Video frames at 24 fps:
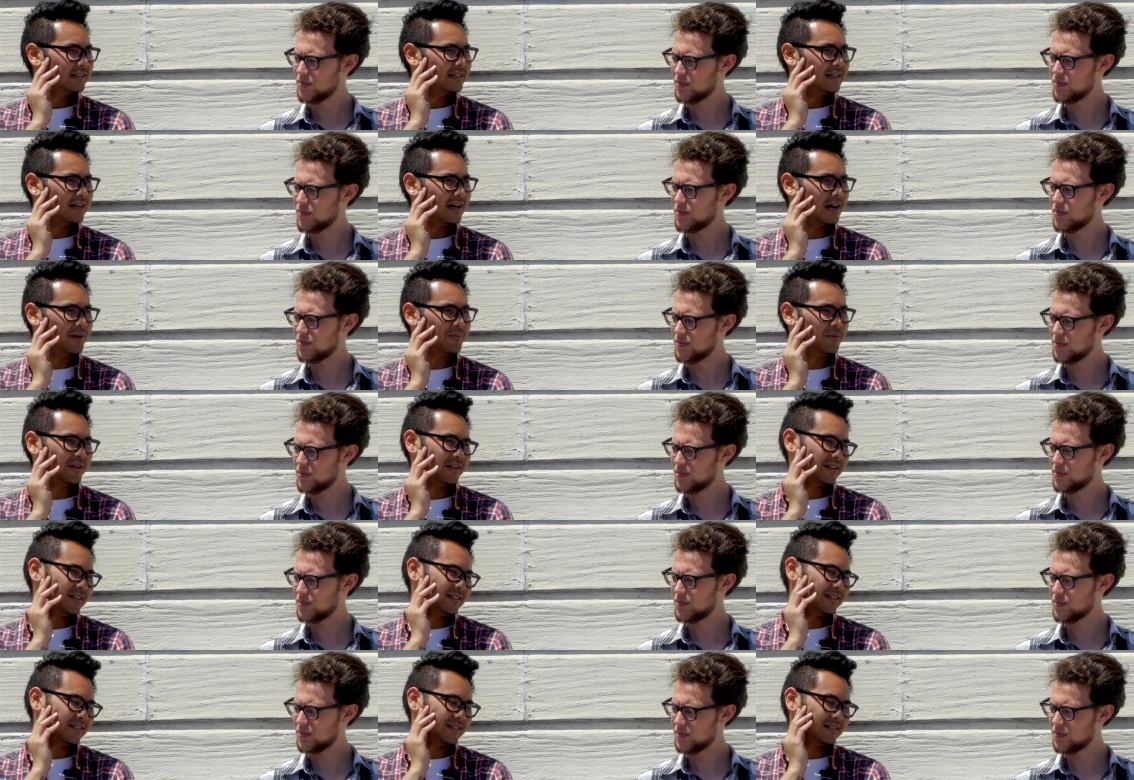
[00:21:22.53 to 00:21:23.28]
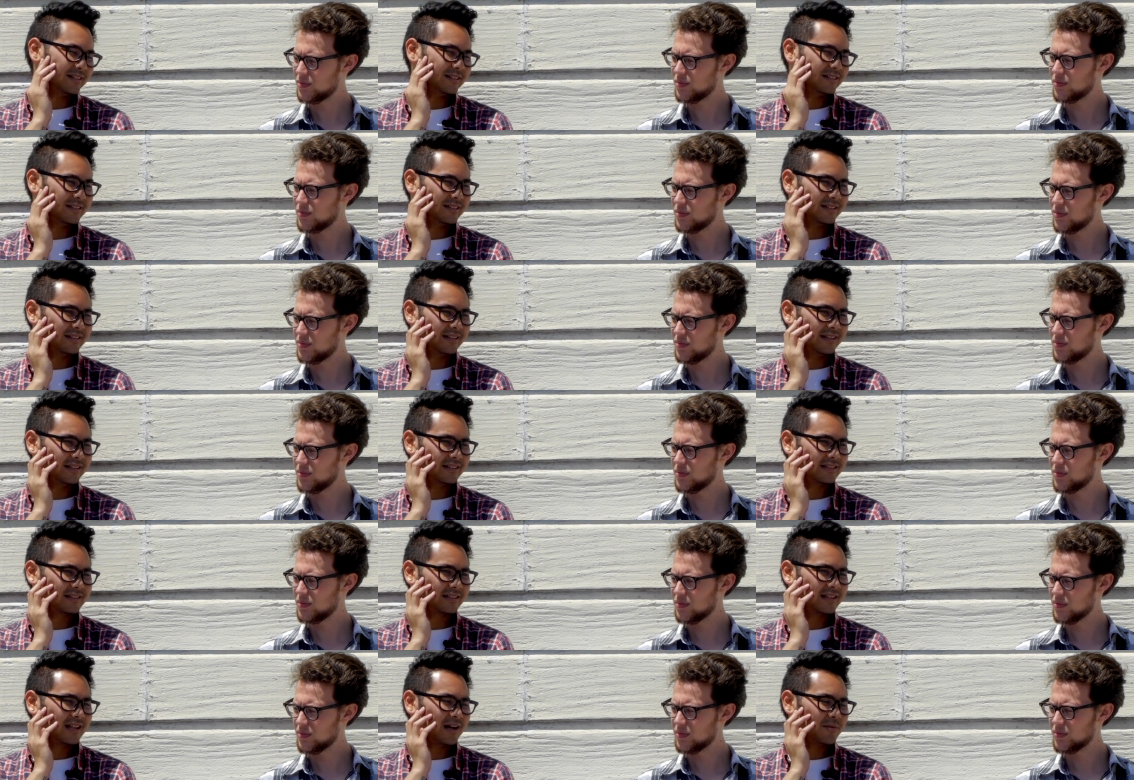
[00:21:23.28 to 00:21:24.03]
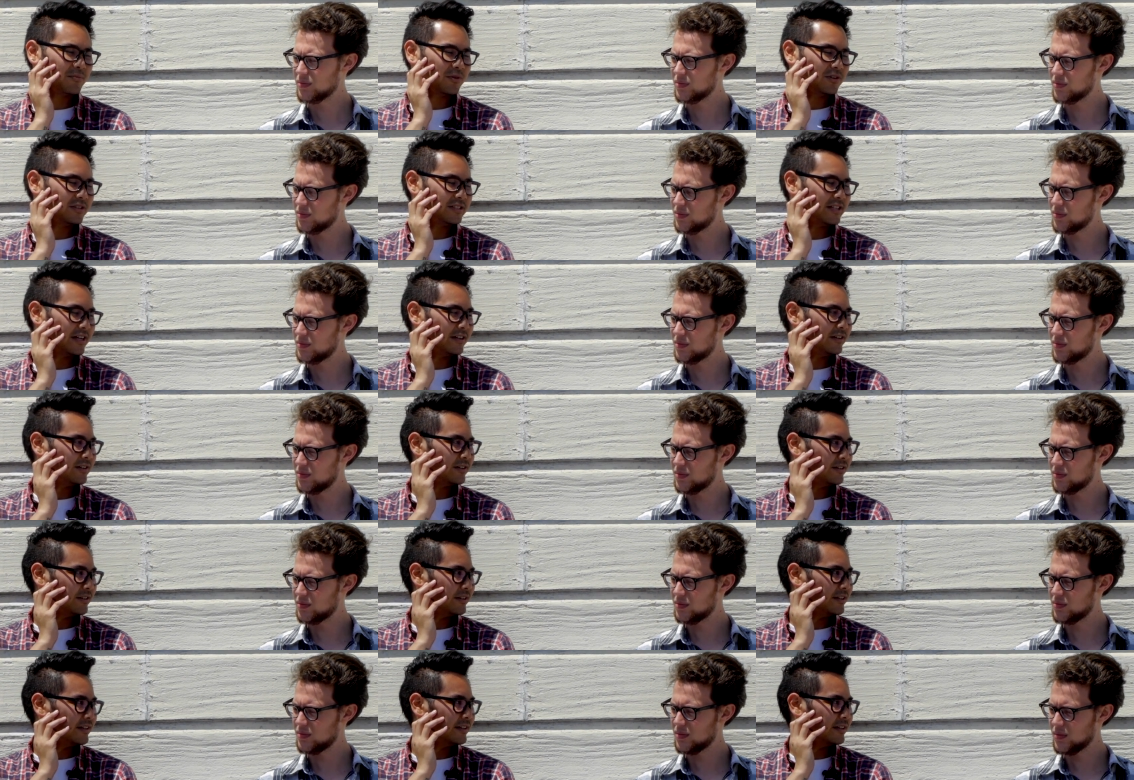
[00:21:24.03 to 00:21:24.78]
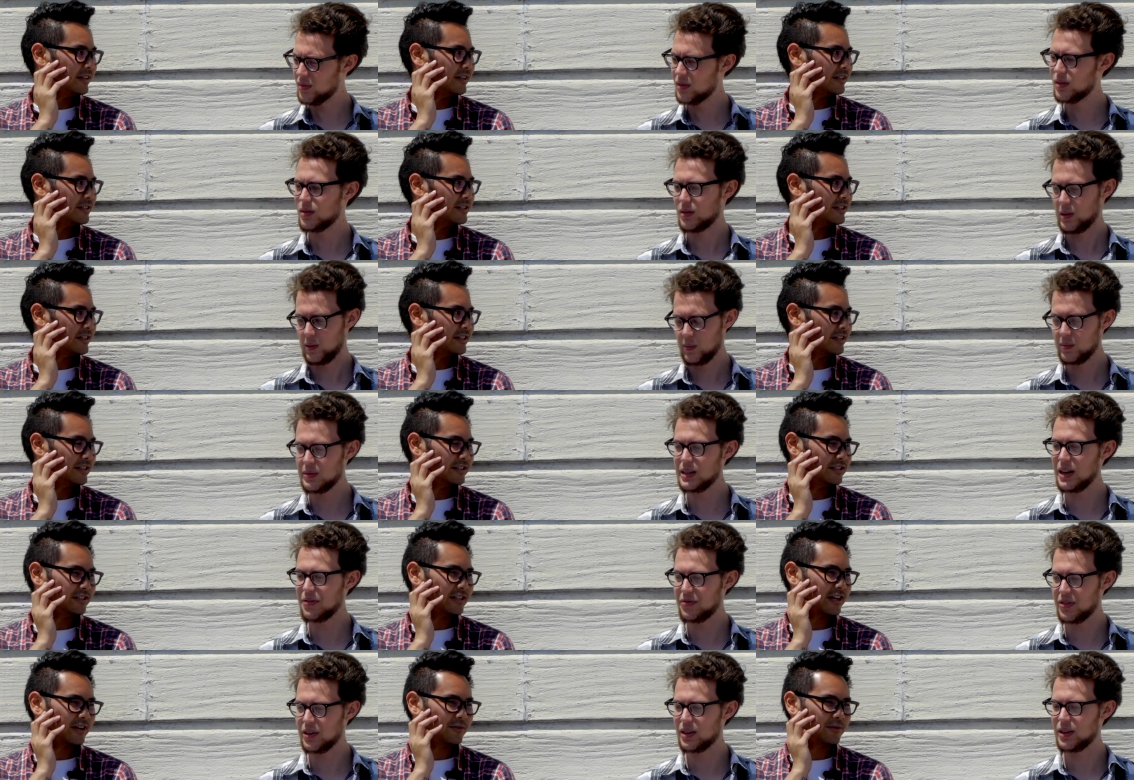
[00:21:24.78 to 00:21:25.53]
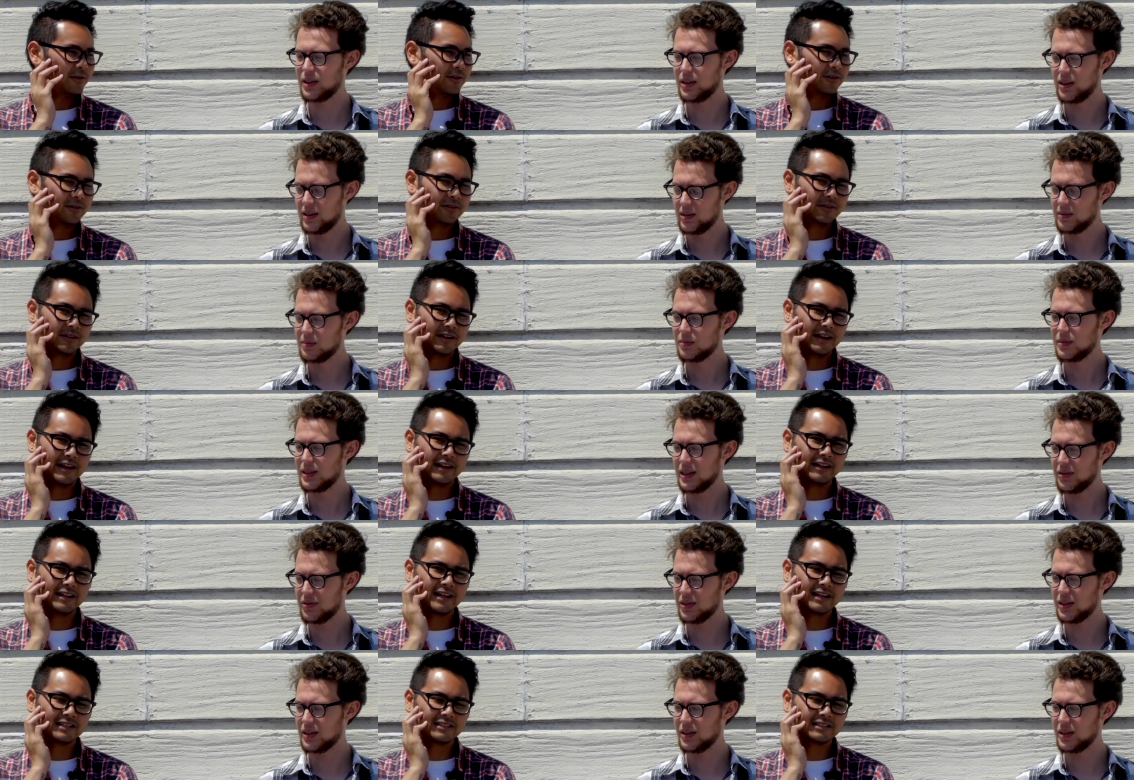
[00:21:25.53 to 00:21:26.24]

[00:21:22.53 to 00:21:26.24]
Speaker 1: I mean, it's a lot more tender than like chicken in definitely, general, and definitely.